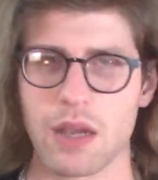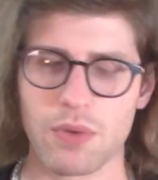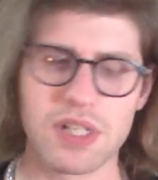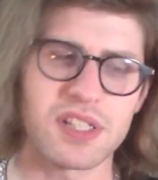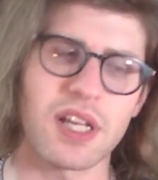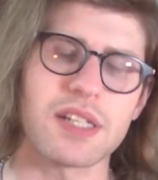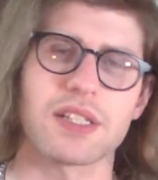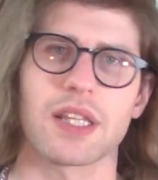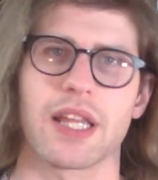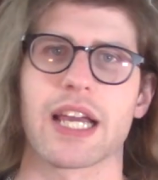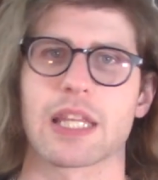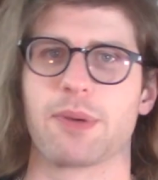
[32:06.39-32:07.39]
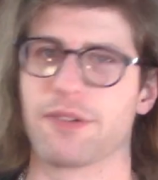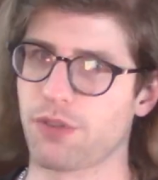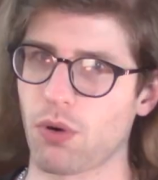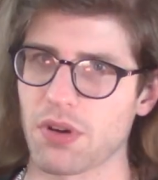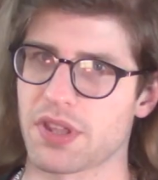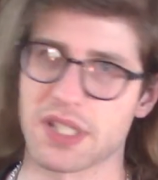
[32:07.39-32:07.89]
We discussed at length
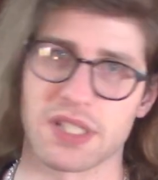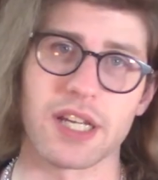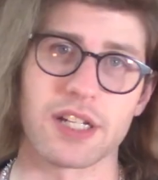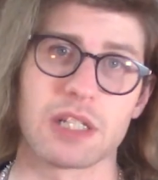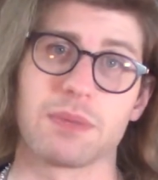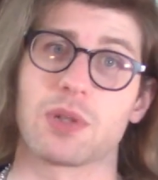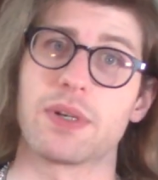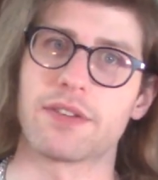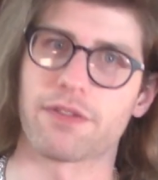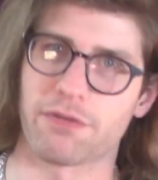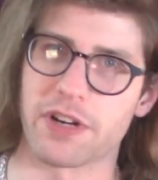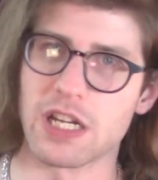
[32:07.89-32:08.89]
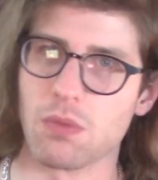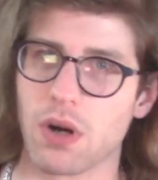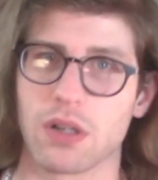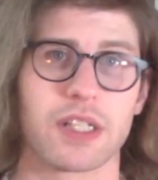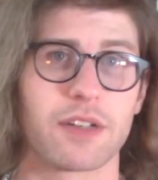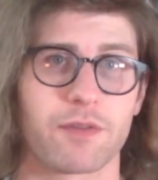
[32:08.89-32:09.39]
before the distinction between free
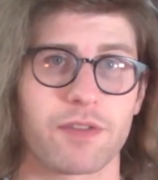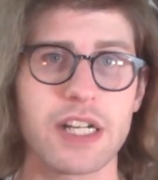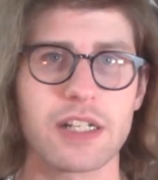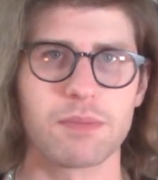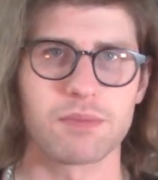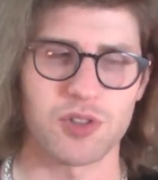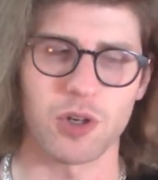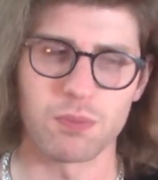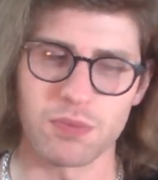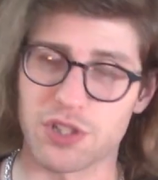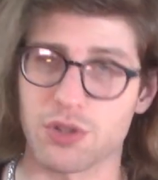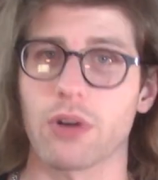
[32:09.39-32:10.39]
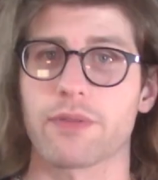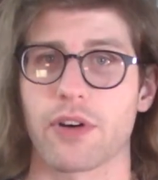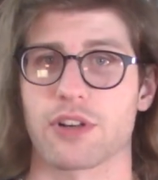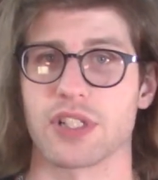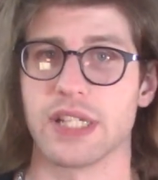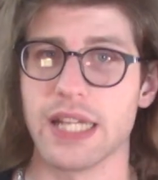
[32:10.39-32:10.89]
will and freedom, so the short version